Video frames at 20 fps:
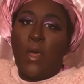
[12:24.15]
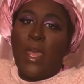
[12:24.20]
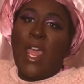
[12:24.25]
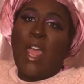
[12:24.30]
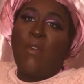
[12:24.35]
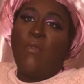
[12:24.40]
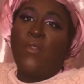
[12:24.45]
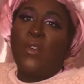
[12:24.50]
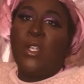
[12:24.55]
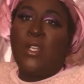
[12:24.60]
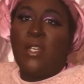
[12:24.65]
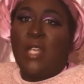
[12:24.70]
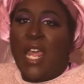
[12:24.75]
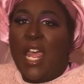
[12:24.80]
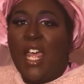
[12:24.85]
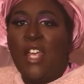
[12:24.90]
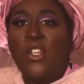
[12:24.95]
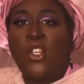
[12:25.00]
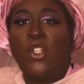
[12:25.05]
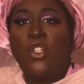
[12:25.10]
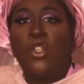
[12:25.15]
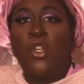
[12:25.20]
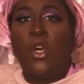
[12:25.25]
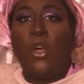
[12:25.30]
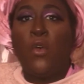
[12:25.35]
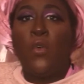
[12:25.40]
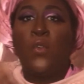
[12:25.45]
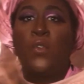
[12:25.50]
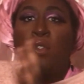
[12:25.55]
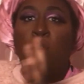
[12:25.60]
African
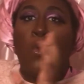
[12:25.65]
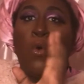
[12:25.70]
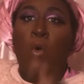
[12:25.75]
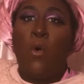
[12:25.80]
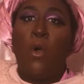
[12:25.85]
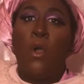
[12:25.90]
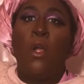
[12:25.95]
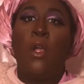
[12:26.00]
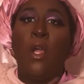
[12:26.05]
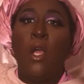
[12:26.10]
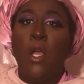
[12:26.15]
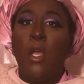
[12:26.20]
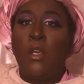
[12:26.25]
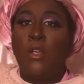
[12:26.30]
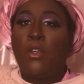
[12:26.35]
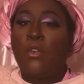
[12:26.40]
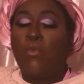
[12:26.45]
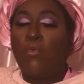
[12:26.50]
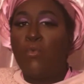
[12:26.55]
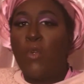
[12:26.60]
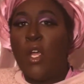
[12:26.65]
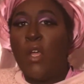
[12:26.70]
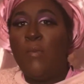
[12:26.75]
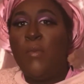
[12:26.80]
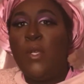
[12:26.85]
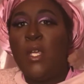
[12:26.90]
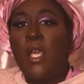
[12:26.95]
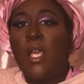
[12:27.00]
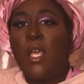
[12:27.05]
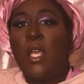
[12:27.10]
nationals or
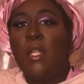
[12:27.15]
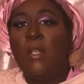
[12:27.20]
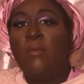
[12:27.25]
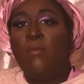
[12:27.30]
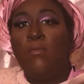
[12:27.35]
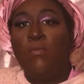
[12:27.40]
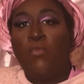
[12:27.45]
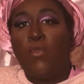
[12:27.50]
Caribbean,